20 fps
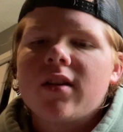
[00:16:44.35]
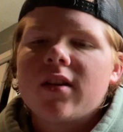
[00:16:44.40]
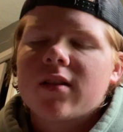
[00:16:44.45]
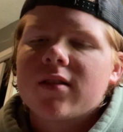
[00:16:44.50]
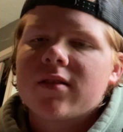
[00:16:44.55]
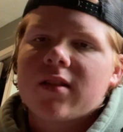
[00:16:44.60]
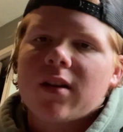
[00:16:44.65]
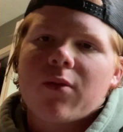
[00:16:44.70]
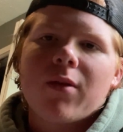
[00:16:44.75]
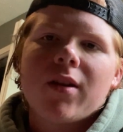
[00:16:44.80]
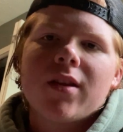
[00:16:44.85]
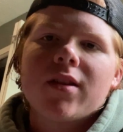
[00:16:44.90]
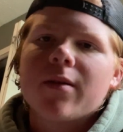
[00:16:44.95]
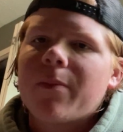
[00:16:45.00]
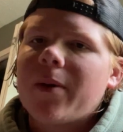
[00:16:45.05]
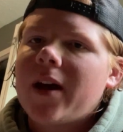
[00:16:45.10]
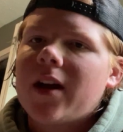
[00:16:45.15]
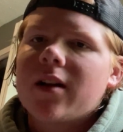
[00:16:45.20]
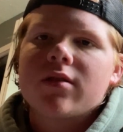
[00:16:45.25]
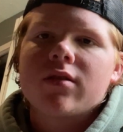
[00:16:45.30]
It's like we had to
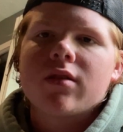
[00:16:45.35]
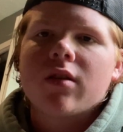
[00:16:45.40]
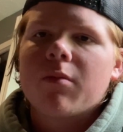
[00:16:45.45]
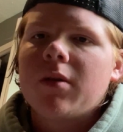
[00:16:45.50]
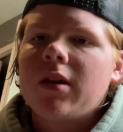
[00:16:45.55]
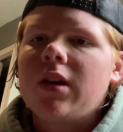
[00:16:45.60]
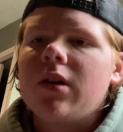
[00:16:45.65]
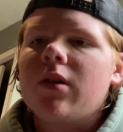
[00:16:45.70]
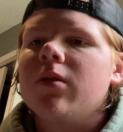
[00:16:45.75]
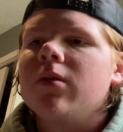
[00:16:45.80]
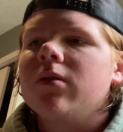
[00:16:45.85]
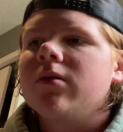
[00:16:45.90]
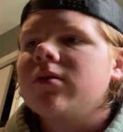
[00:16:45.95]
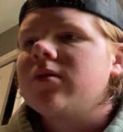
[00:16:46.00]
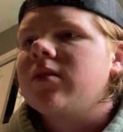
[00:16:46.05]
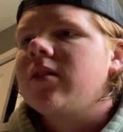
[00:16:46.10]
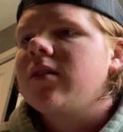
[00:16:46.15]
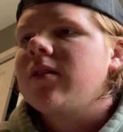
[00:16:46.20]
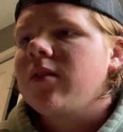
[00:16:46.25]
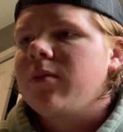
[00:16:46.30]
patch so many holes,
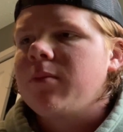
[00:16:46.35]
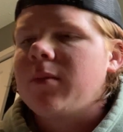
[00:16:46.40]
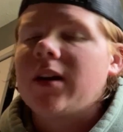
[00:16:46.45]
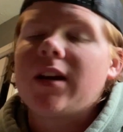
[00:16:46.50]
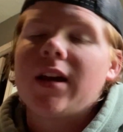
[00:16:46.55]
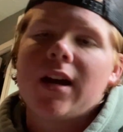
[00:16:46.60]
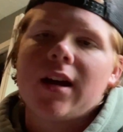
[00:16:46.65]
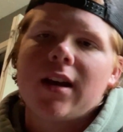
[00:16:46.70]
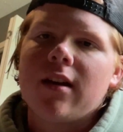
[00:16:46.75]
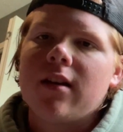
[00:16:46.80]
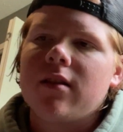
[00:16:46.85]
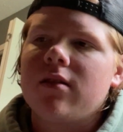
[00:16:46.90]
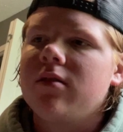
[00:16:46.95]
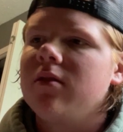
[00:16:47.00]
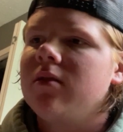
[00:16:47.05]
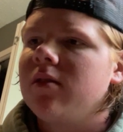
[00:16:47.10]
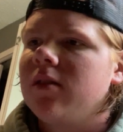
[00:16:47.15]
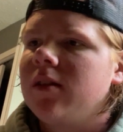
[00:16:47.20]
or my dad had to,